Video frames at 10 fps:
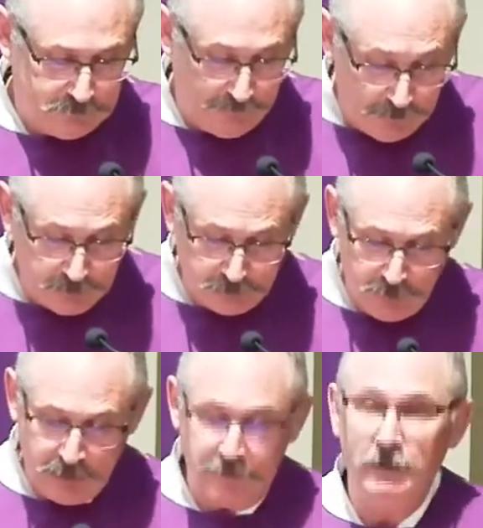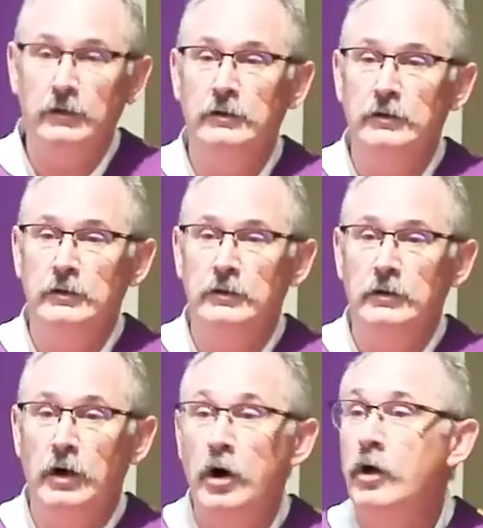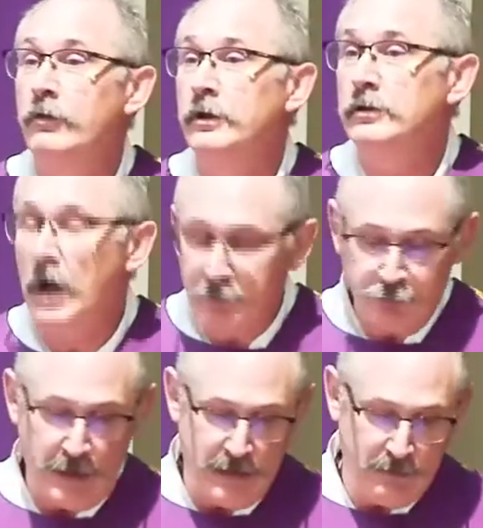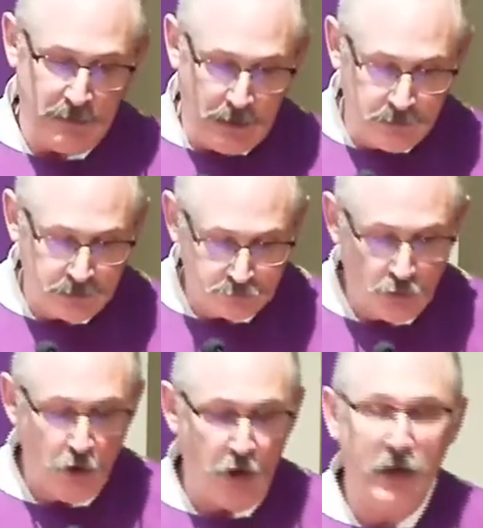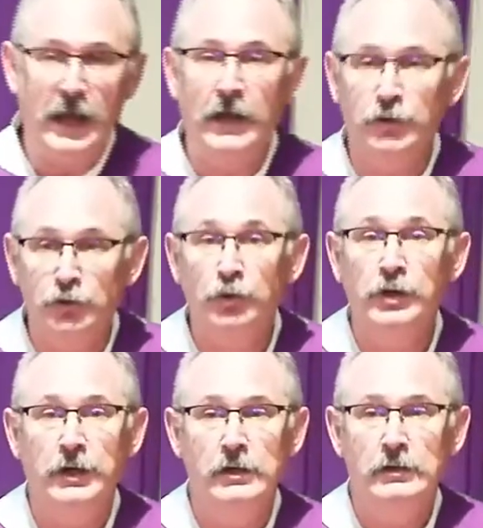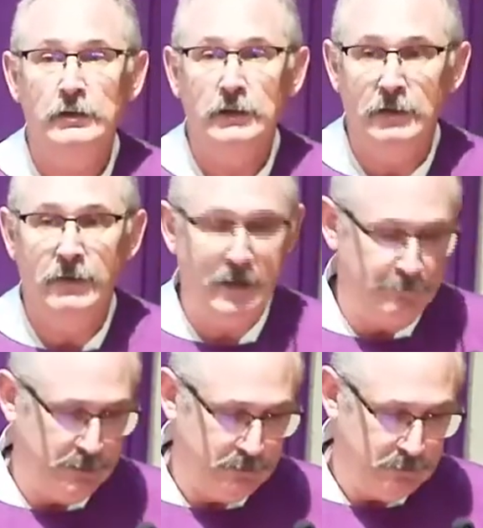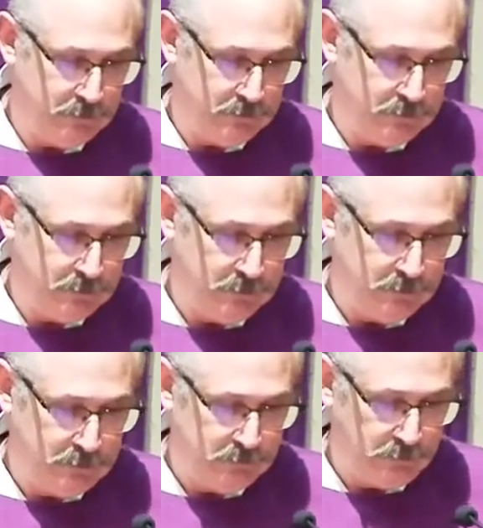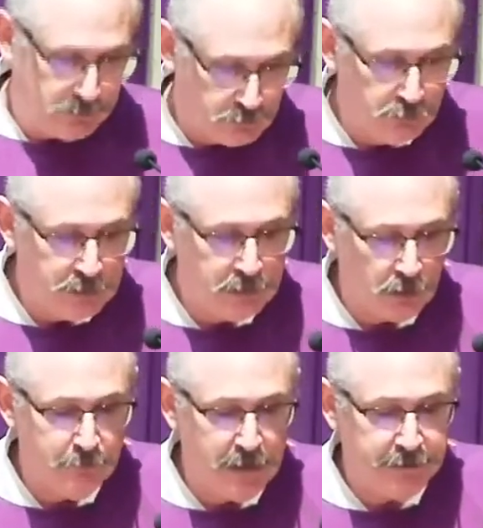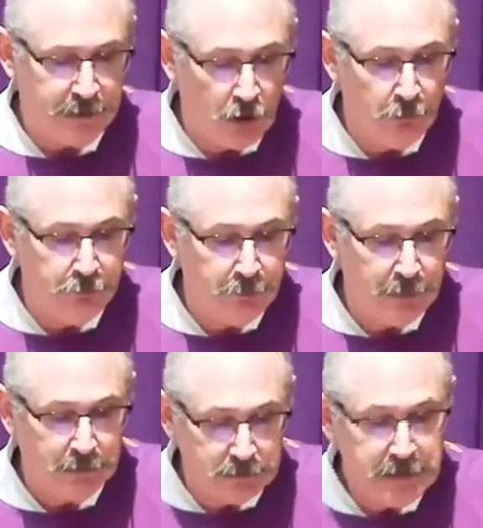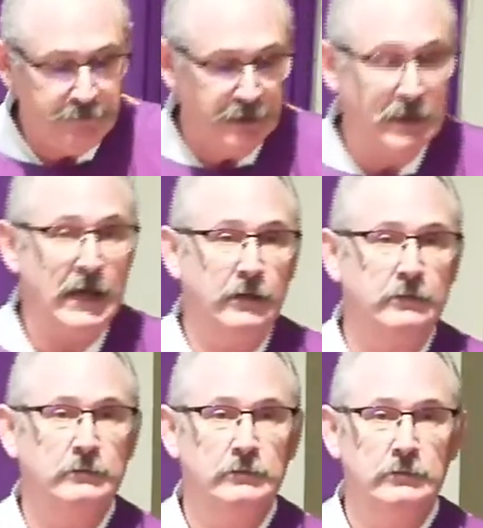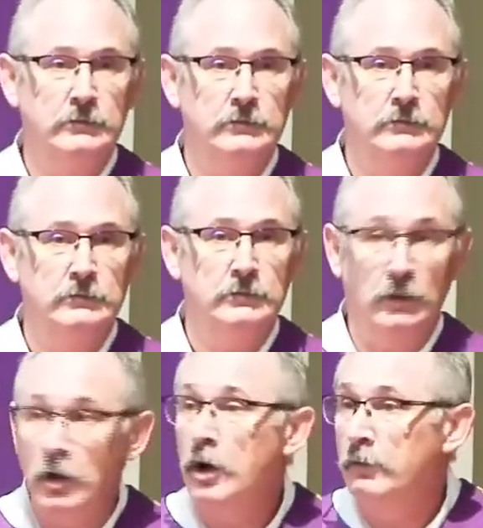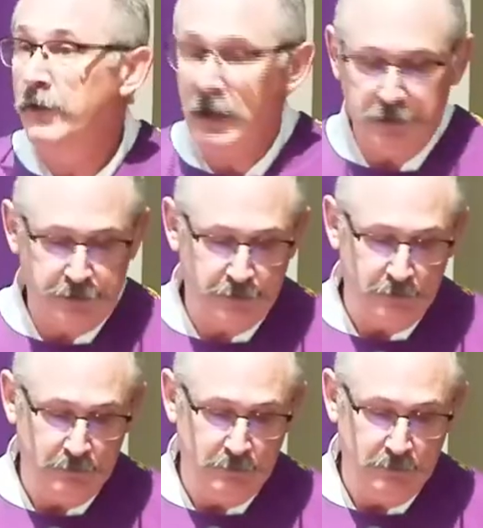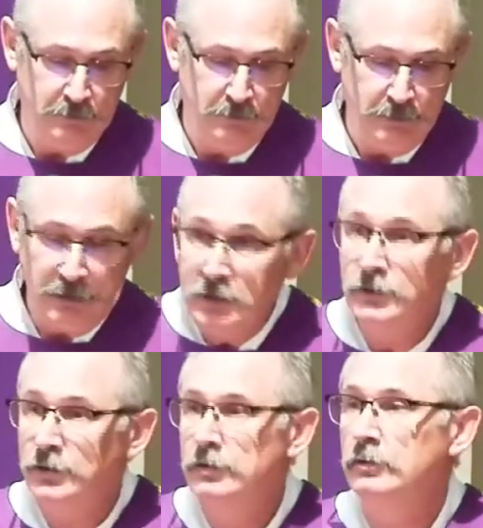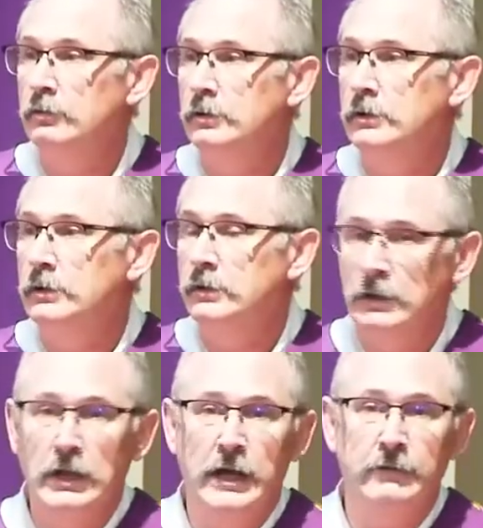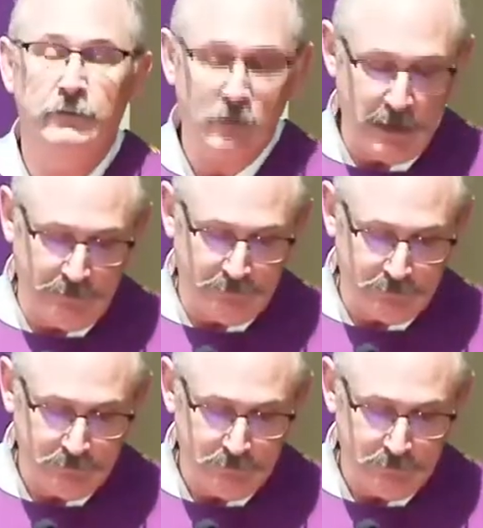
and then strengthen all that is upright and strong and good in them. Scrutinies are meant to help lead the elect, along with us, into the light of Christ.